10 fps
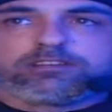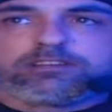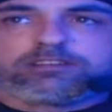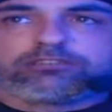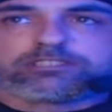
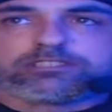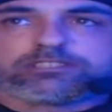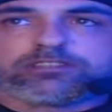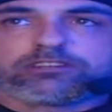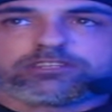And
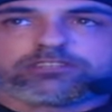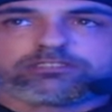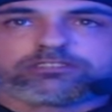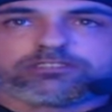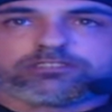Christian Duncan
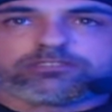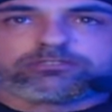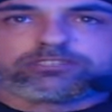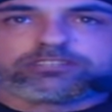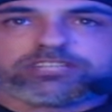looks a
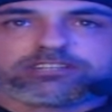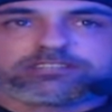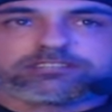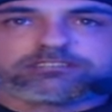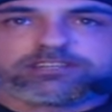little
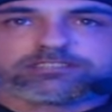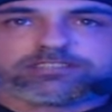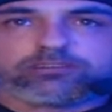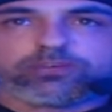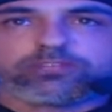dejected. That's
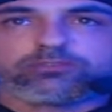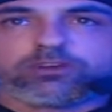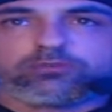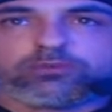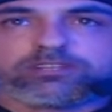not a way you
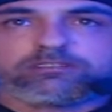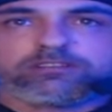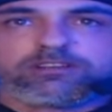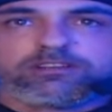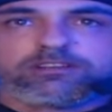want to win.
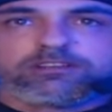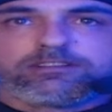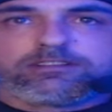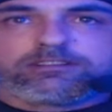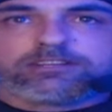
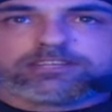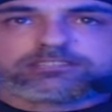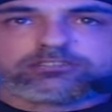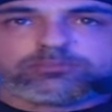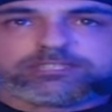I
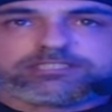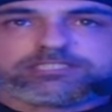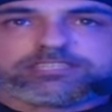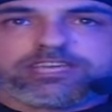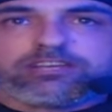guess it'll be
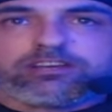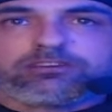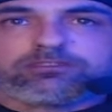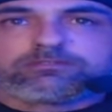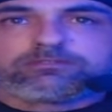
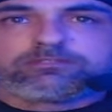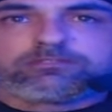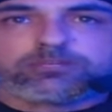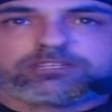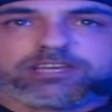TKO.
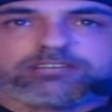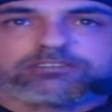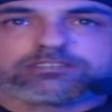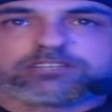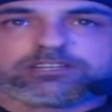But yeah, you
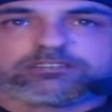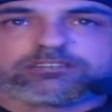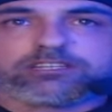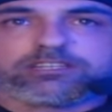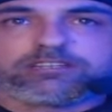can tell
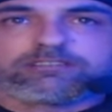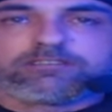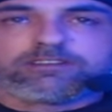the knee